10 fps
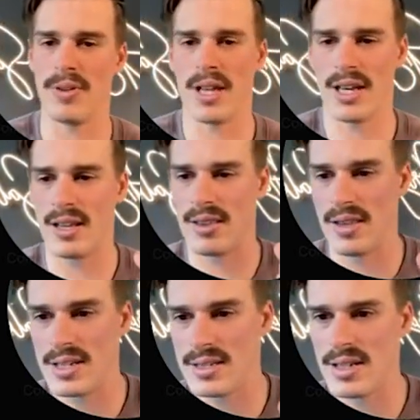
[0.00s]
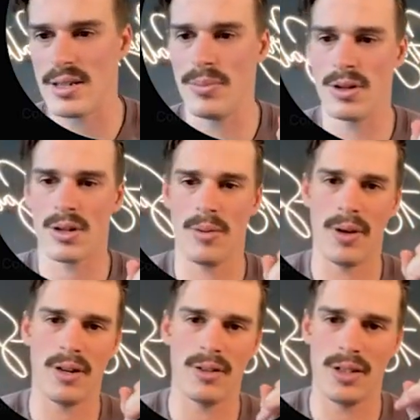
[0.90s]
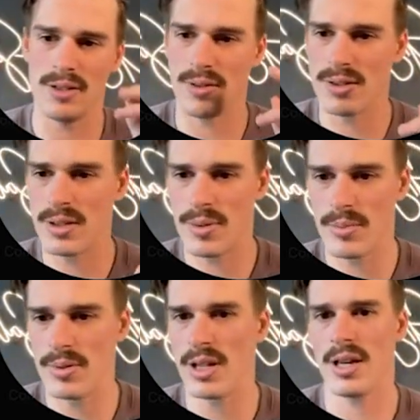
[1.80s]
that get this ebook a better lead source than people that